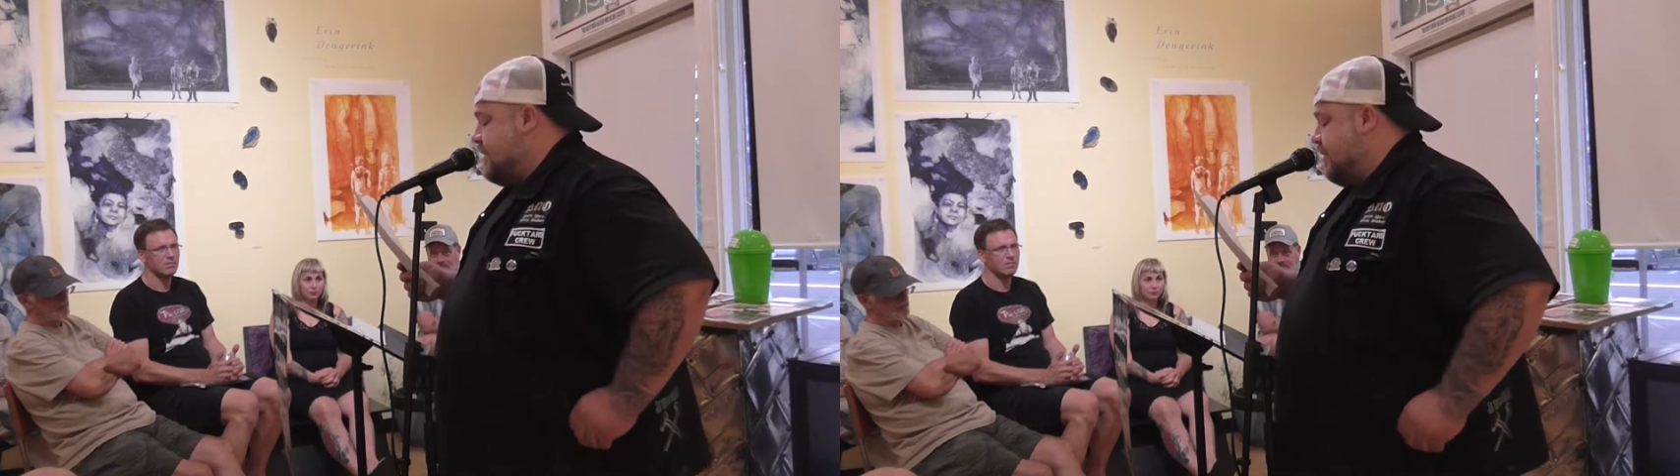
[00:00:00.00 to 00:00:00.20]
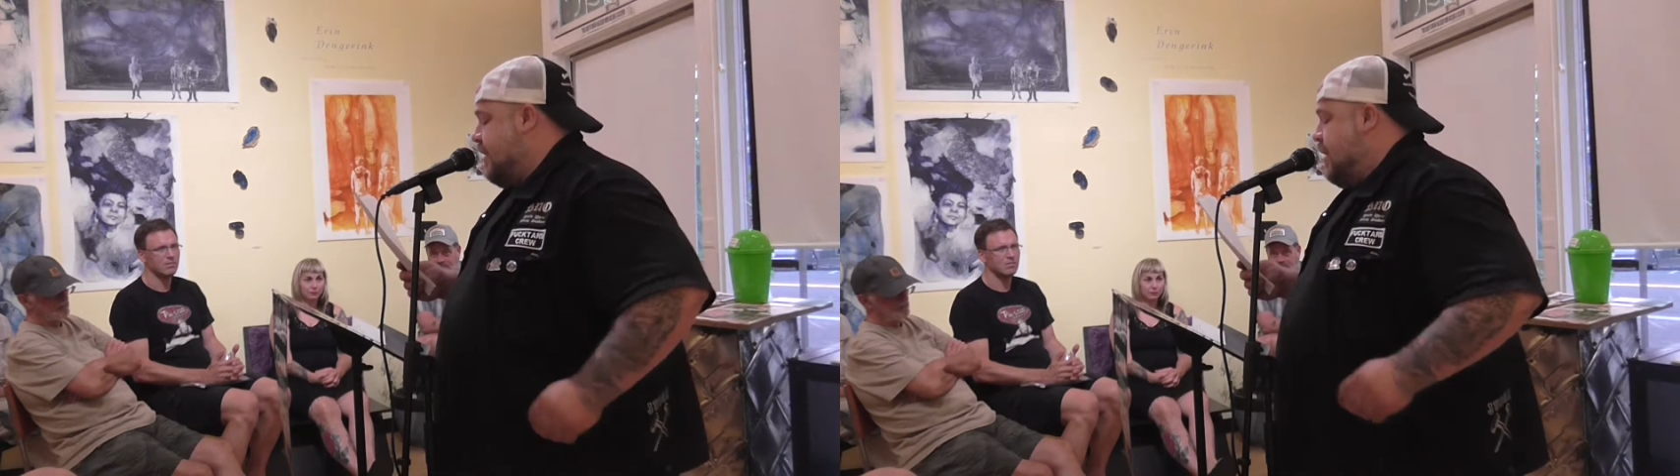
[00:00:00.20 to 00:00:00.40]

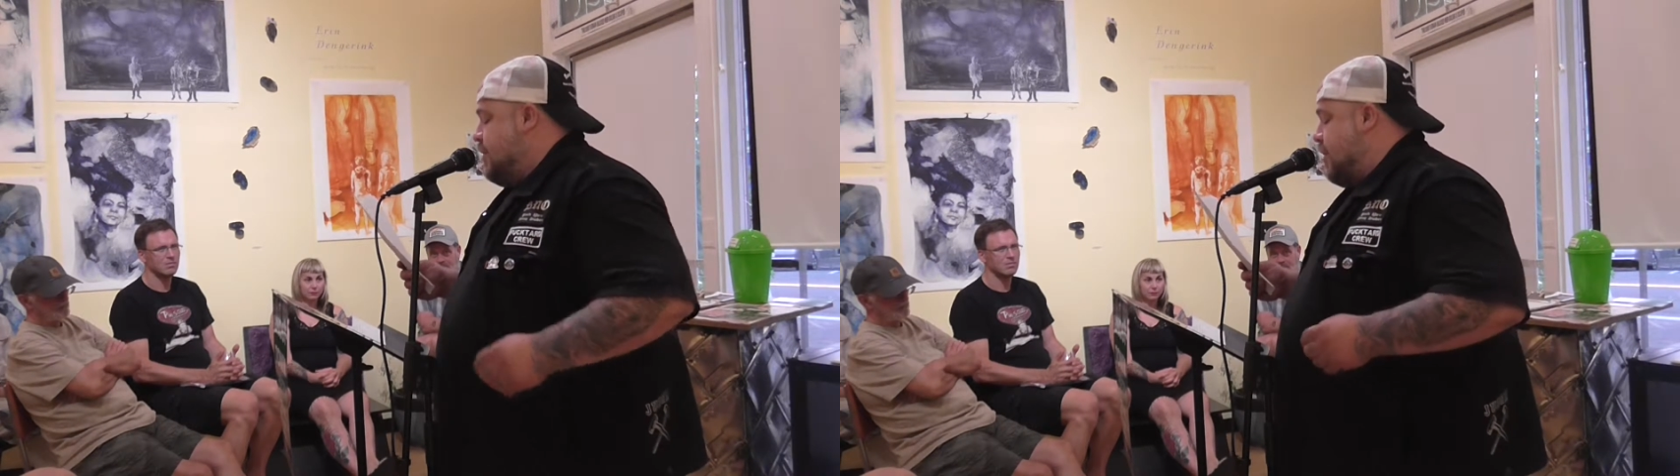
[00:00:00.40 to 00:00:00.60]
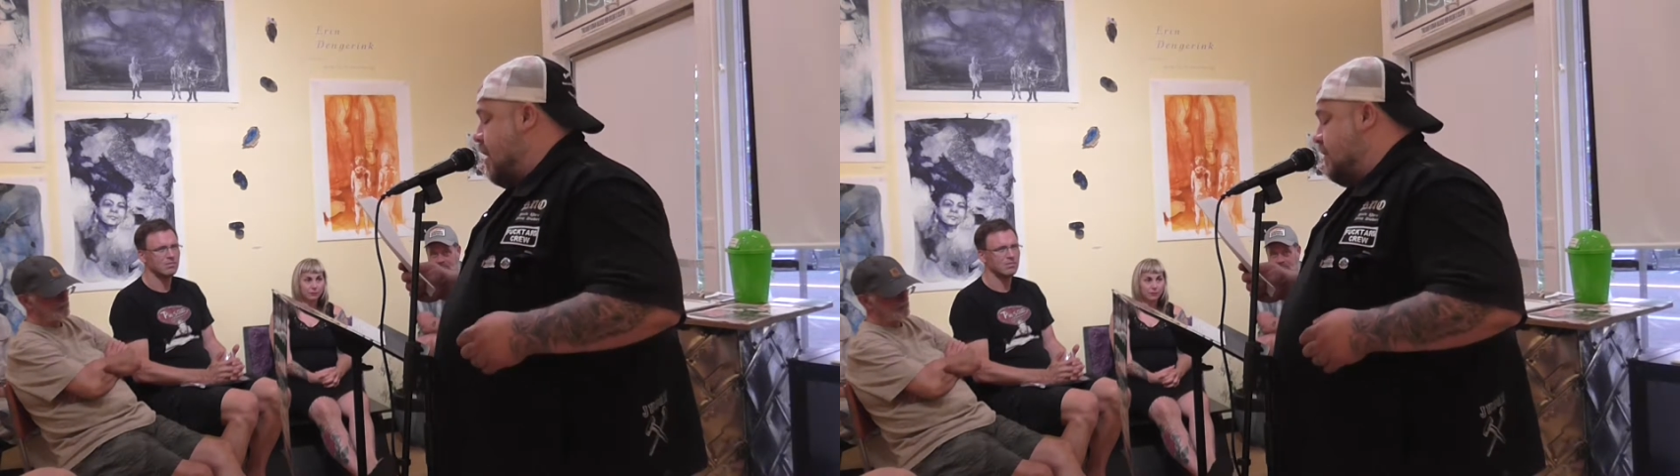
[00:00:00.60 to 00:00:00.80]
their
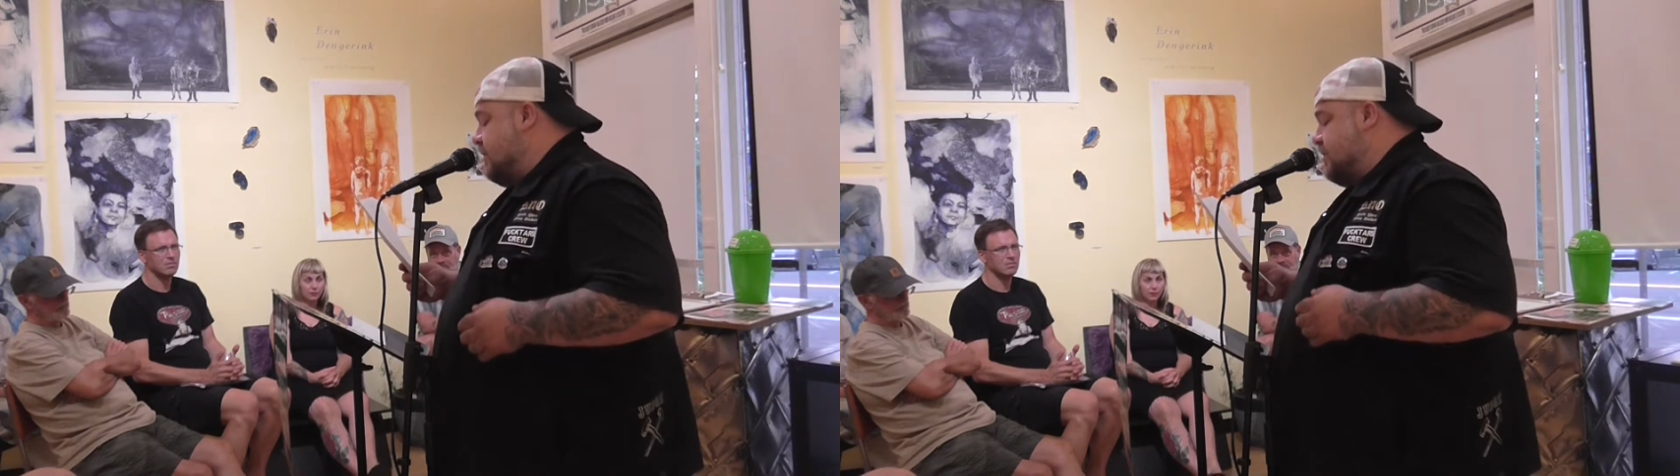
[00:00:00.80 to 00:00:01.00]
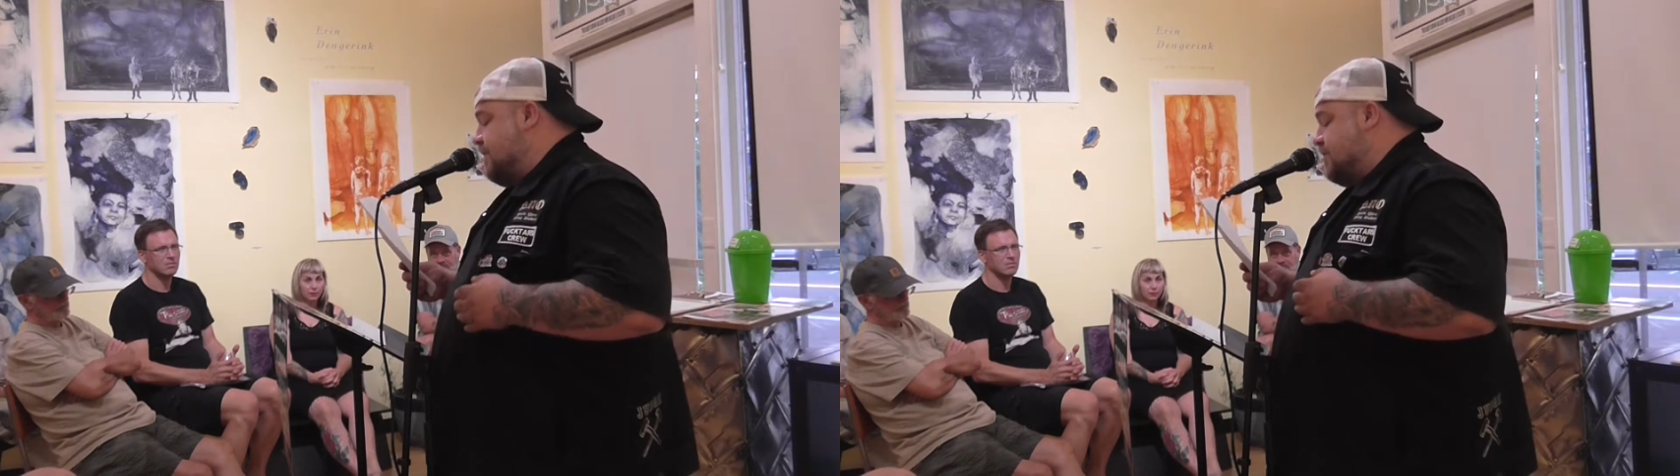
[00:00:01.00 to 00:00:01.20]

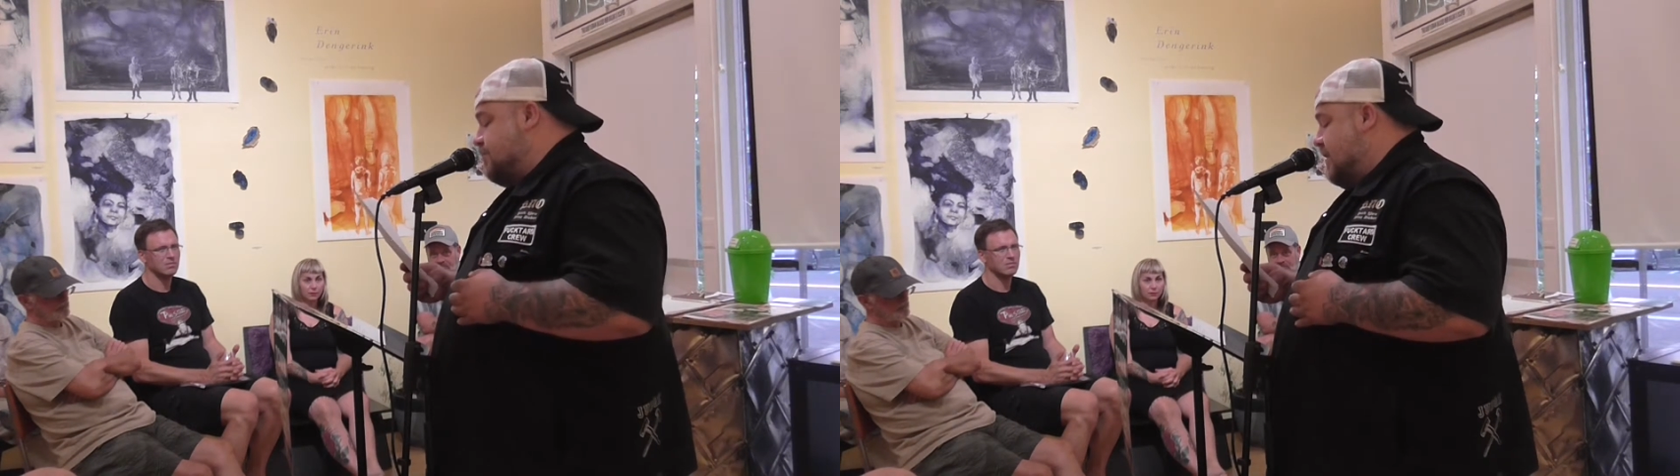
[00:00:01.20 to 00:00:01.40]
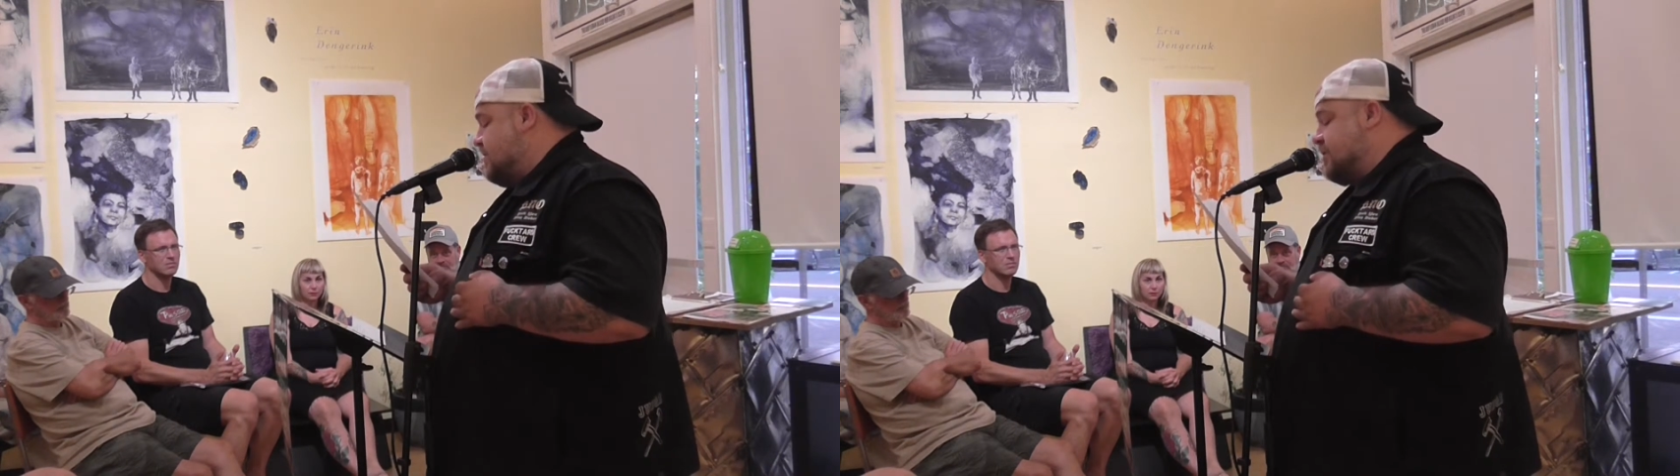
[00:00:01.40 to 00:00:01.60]
knowledge of
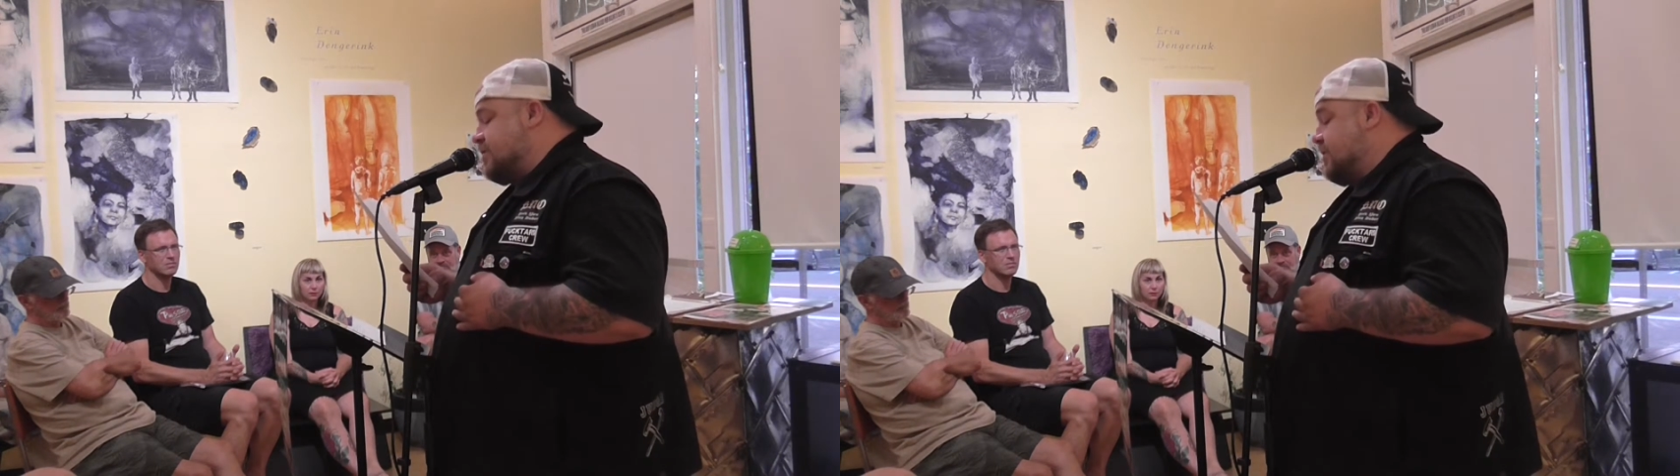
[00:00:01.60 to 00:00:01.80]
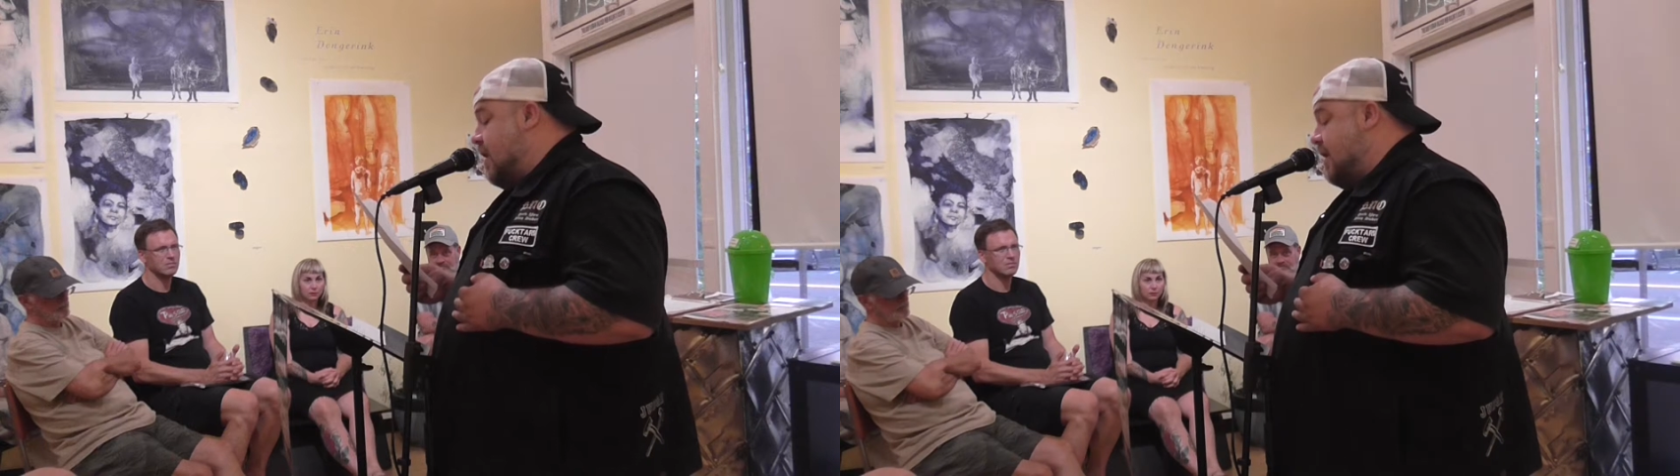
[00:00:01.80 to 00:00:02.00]
his
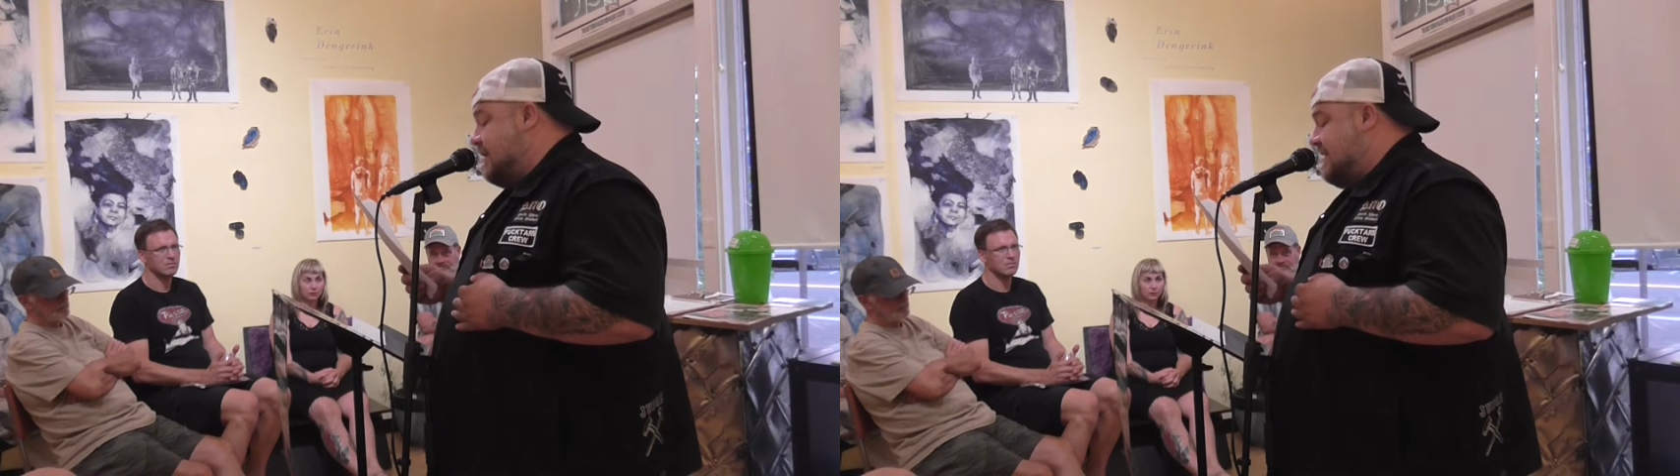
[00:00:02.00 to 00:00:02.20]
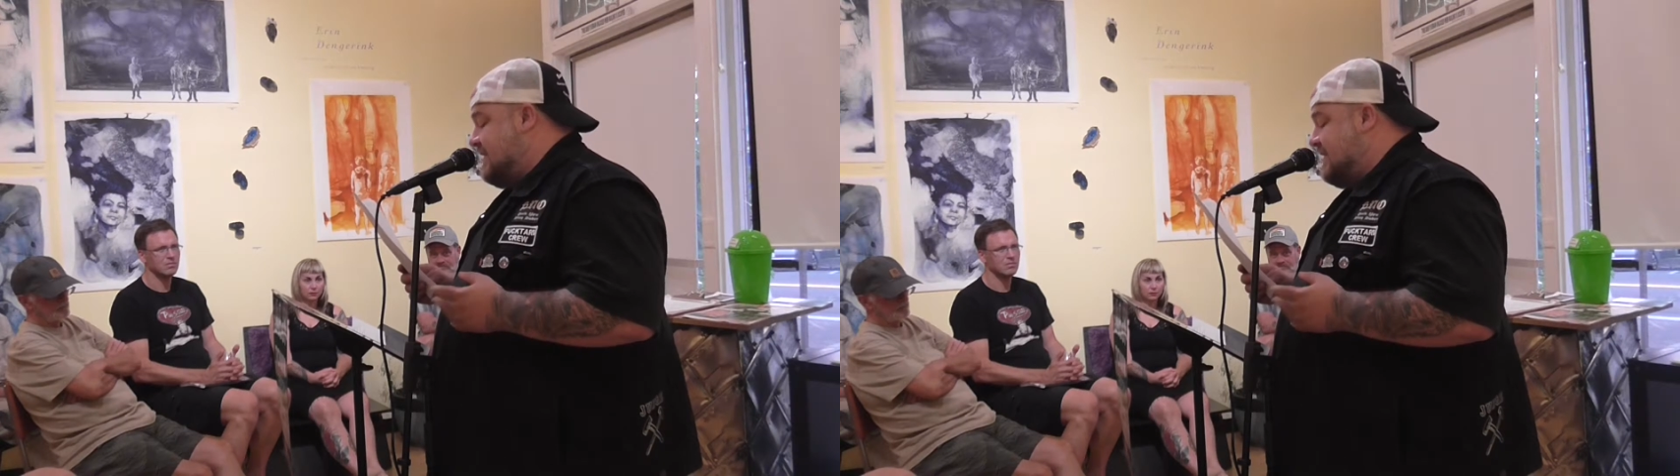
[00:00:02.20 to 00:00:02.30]
presence gone,